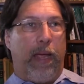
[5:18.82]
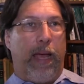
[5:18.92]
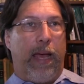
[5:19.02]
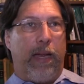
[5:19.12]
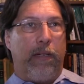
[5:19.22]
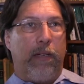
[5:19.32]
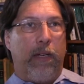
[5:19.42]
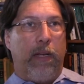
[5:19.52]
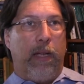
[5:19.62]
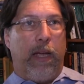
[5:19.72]
and
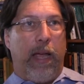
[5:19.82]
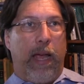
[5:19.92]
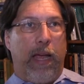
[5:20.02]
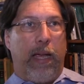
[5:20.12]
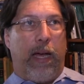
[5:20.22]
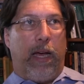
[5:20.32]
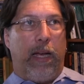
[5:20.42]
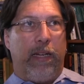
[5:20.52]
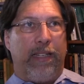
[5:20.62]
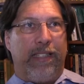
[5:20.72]

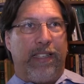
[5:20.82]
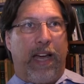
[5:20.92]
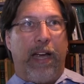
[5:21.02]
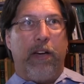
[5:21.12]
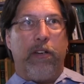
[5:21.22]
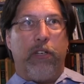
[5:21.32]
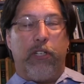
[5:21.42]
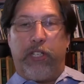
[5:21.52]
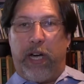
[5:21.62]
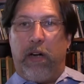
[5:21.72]
a desire to
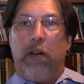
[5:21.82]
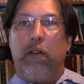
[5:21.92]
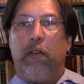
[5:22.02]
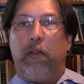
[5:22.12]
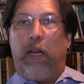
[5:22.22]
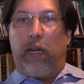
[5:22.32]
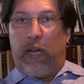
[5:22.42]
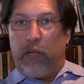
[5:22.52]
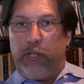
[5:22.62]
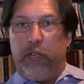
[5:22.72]
share
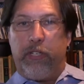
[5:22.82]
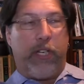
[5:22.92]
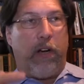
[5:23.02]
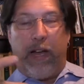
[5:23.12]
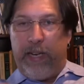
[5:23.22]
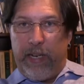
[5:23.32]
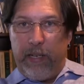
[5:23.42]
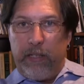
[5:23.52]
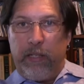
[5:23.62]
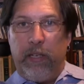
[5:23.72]
culture, share
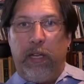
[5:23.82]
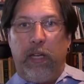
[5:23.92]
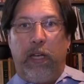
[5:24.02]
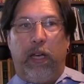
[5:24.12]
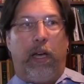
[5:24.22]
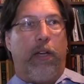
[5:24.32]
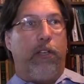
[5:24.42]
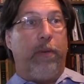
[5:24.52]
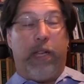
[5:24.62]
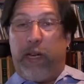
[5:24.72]
ideas,
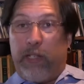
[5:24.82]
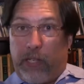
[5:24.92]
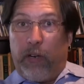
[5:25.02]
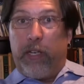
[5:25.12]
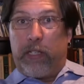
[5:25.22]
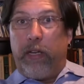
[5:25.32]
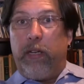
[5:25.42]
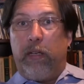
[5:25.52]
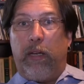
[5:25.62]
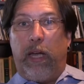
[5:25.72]
to be taken seriously,
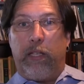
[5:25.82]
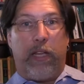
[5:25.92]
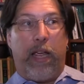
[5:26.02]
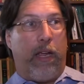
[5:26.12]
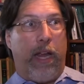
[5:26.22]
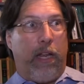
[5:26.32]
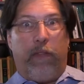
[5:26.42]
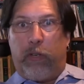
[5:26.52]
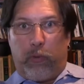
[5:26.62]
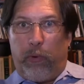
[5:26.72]
as any
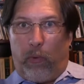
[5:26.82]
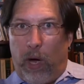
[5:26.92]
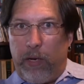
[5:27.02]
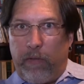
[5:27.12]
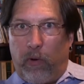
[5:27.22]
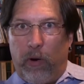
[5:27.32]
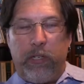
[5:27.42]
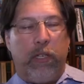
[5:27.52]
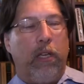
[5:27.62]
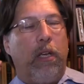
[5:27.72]
of us would want, of
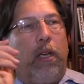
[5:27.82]
course.